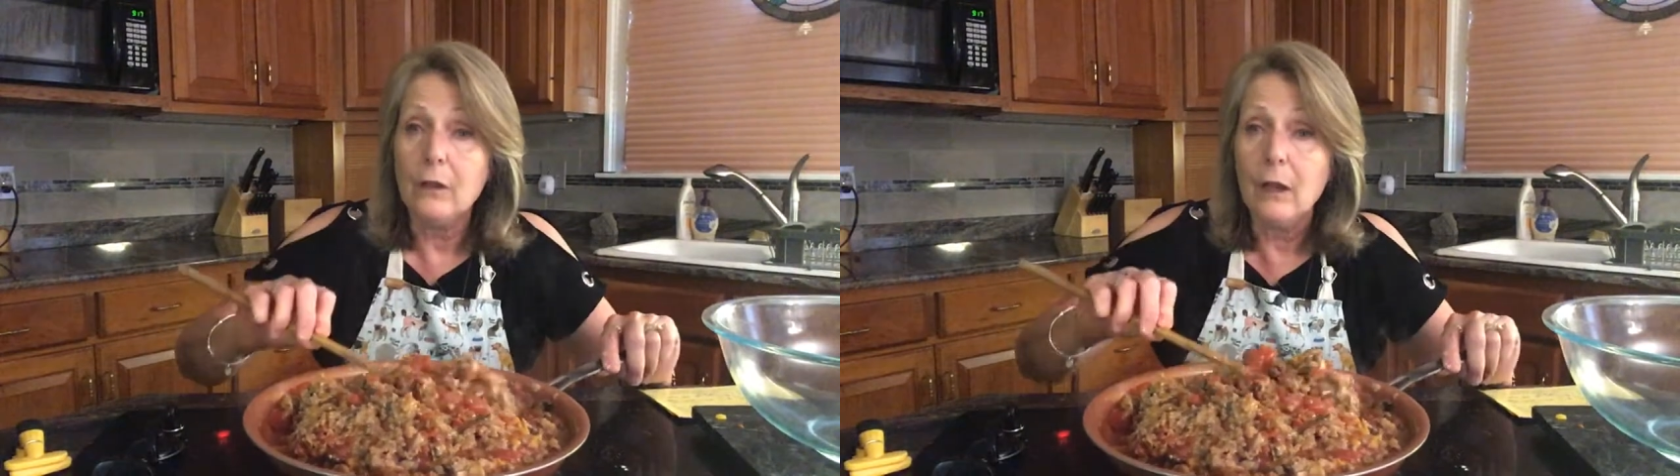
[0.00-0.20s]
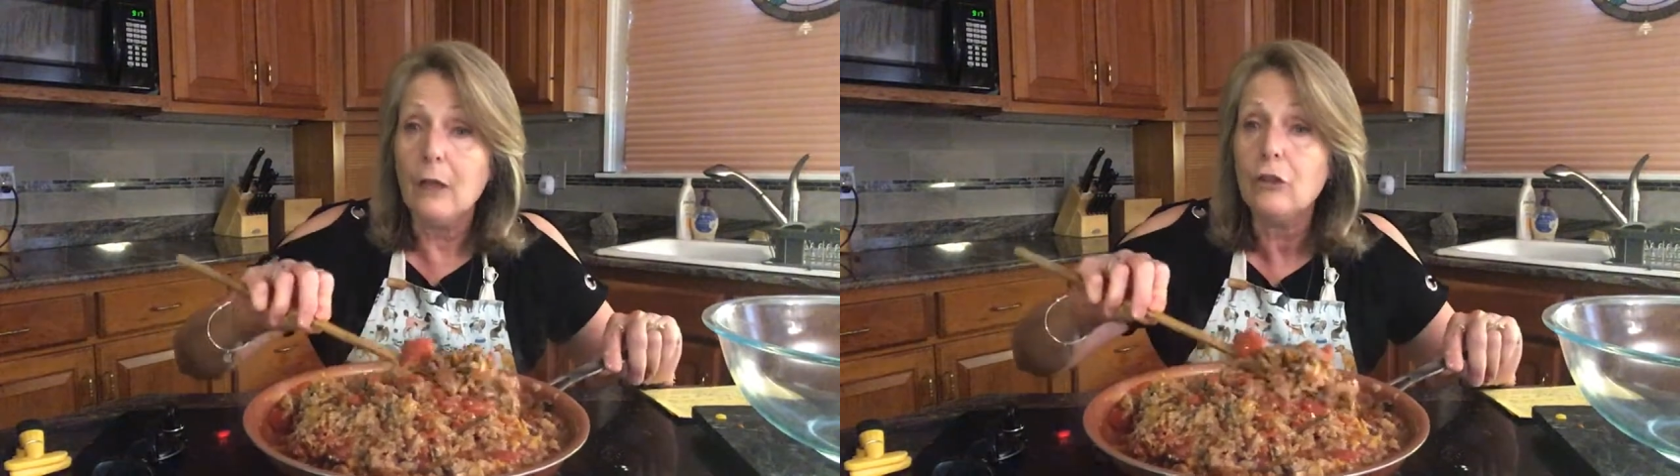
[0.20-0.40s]

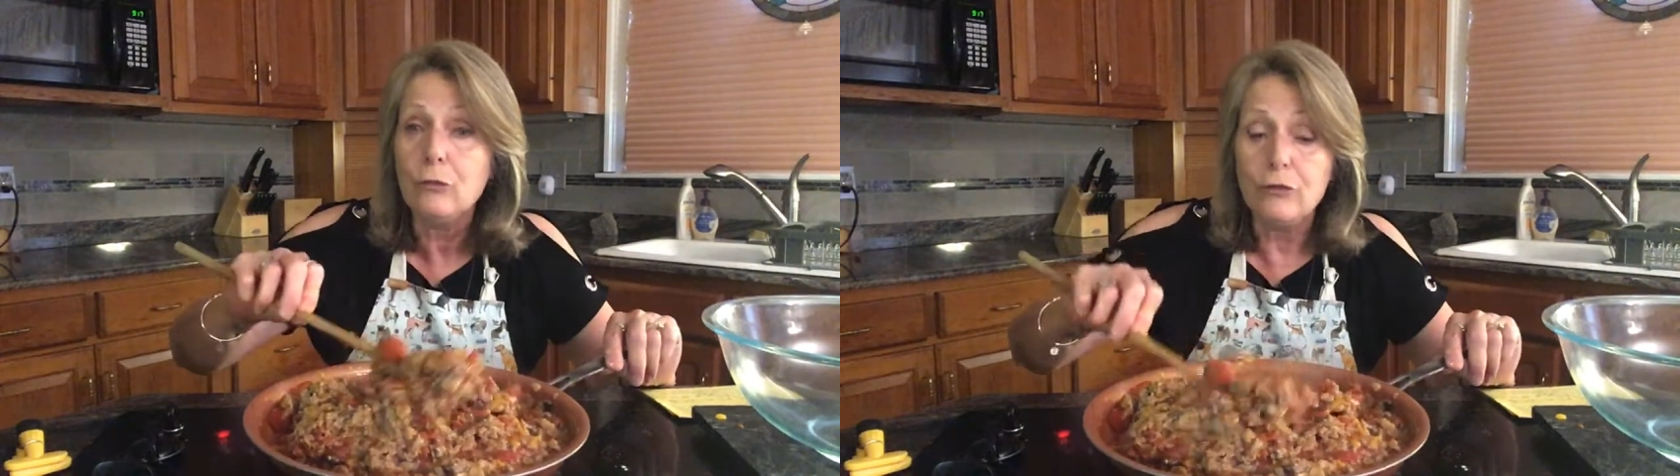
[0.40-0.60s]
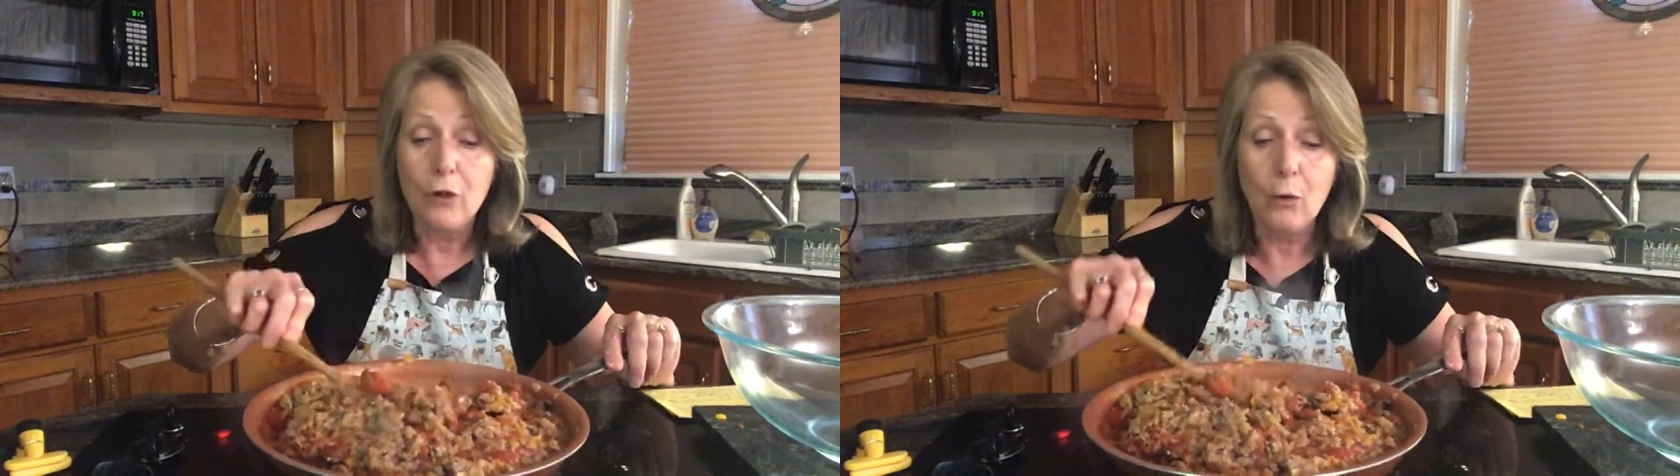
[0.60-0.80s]
and you
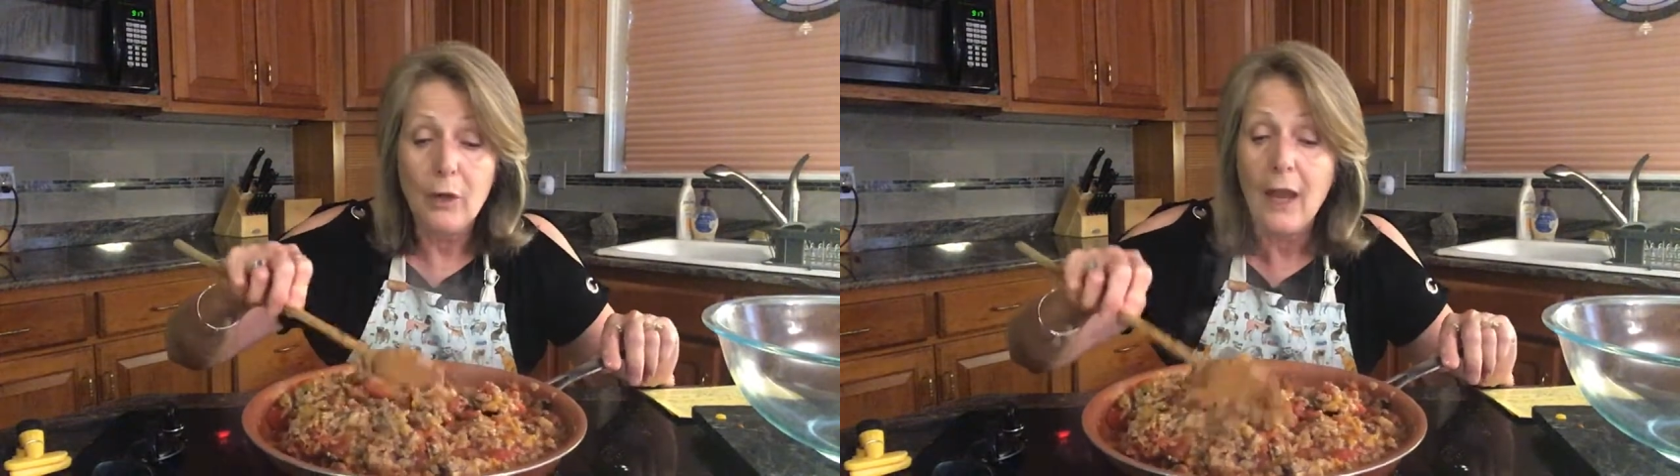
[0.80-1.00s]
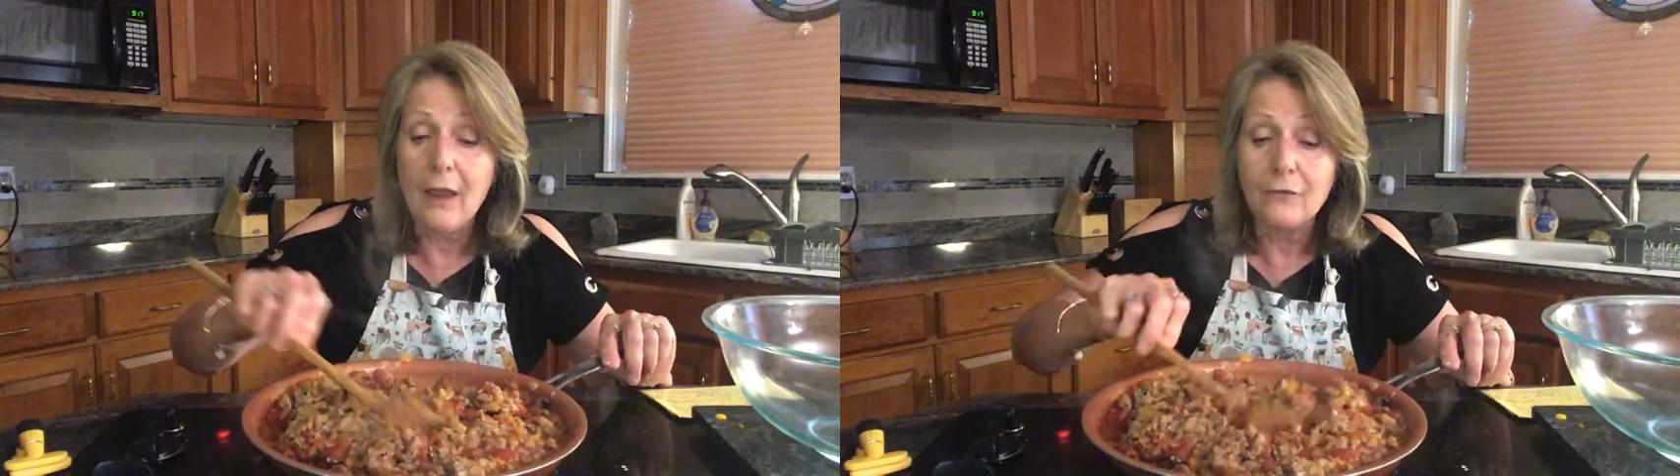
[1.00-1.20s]
don't
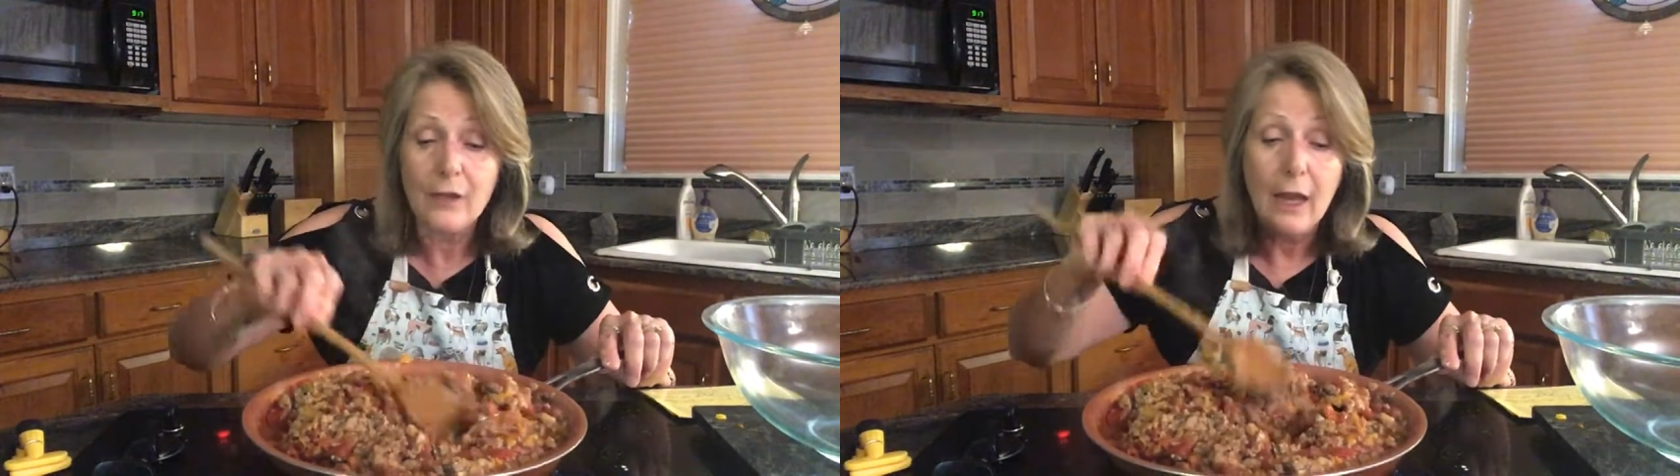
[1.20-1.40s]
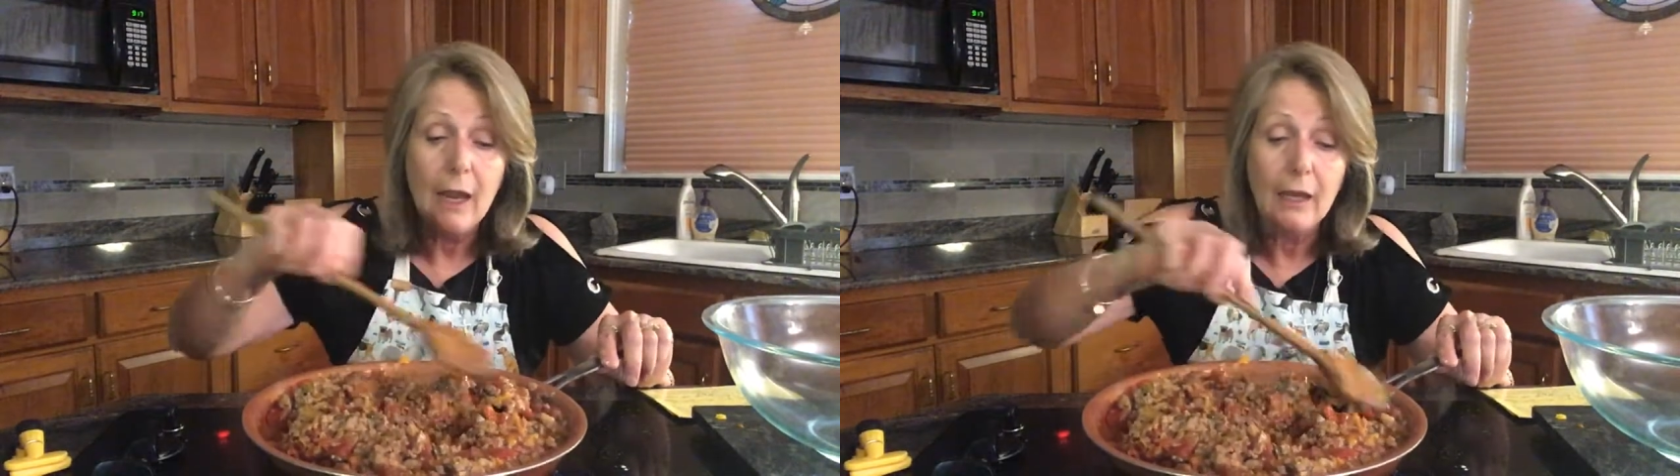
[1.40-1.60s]
have
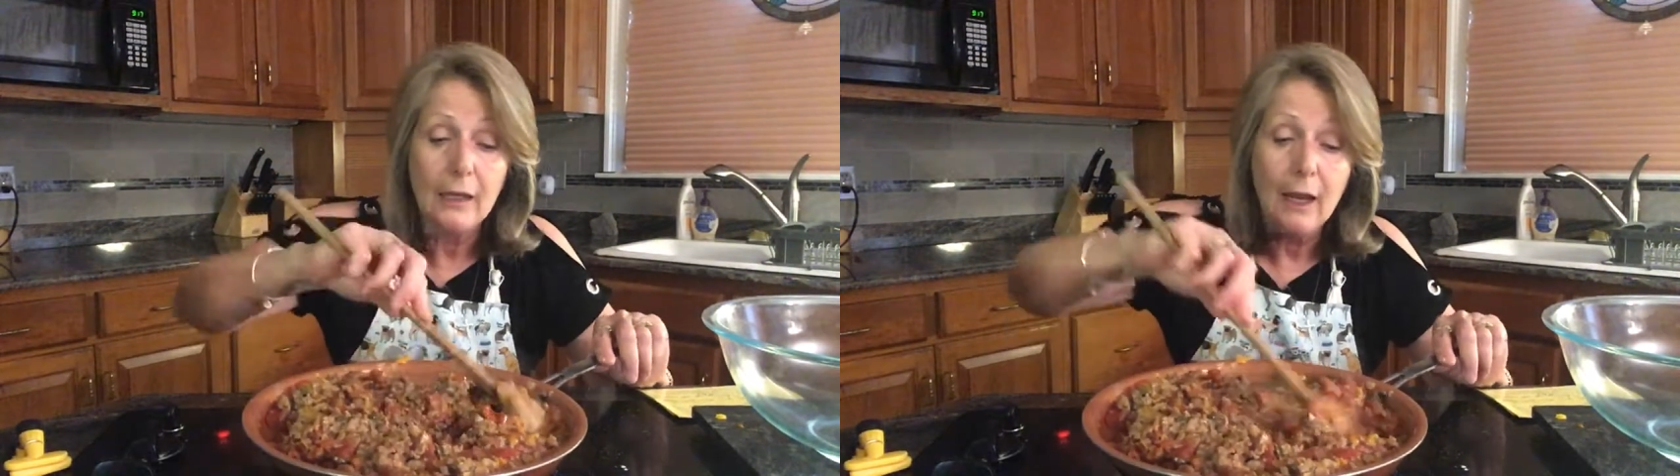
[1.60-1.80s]
to add